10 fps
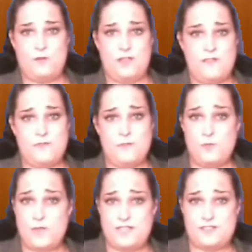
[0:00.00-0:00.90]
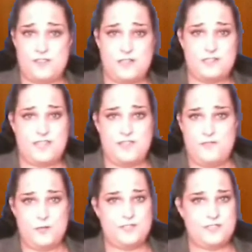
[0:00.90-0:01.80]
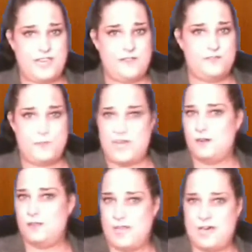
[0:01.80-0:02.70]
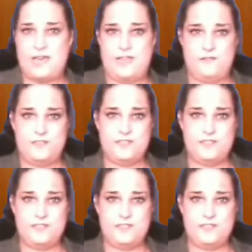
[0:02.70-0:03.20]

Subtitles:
government when it sought to give those slaves better lives.